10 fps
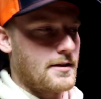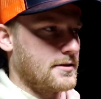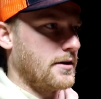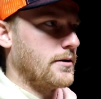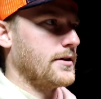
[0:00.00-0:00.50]

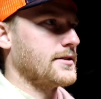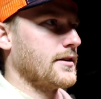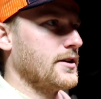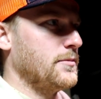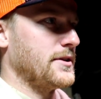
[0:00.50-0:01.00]
so it's a
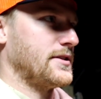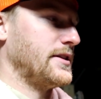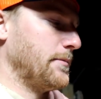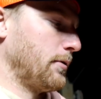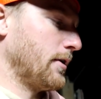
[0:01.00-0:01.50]
little bit
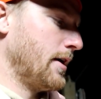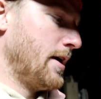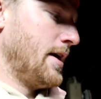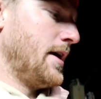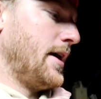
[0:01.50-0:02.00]
simpler.
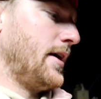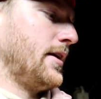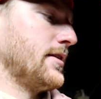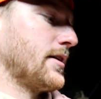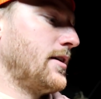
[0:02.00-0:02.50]

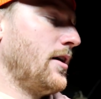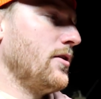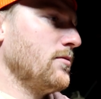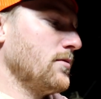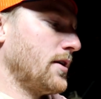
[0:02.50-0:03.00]
And the
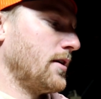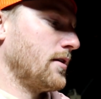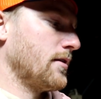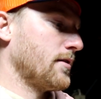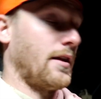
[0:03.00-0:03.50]
code,
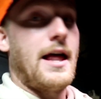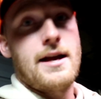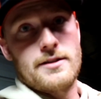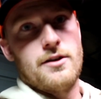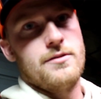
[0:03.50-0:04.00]
the
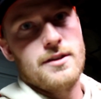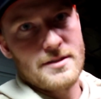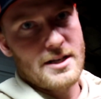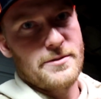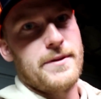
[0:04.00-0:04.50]
last code,
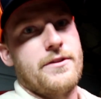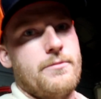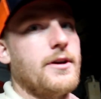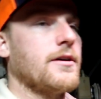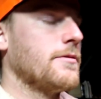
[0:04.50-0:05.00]
there's actually been
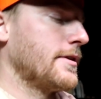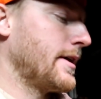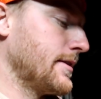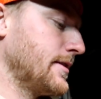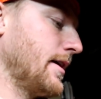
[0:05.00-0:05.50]
three, I'll go into
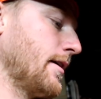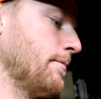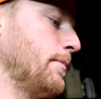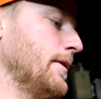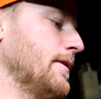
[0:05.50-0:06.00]
that in a
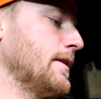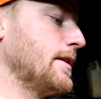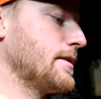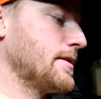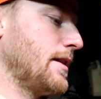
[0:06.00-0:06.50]
second, but
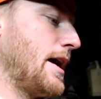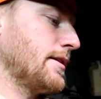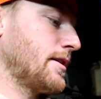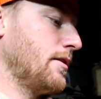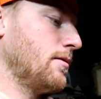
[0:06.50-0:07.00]
this
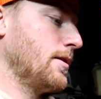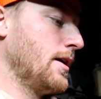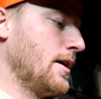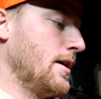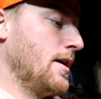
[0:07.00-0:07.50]
last code
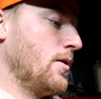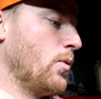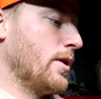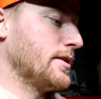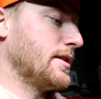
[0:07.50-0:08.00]

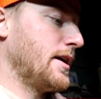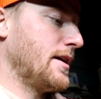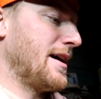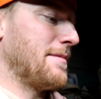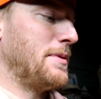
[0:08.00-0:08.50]
was
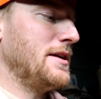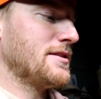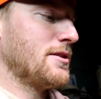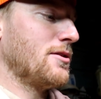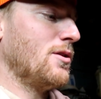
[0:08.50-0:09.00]
a
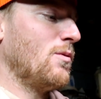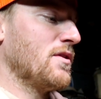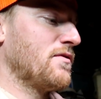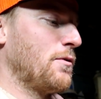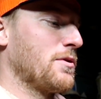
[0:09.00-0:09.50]

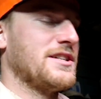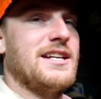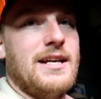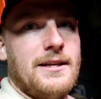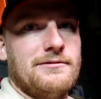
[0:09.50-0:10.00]

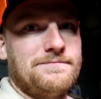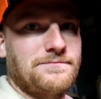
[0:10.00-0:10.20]
P014D,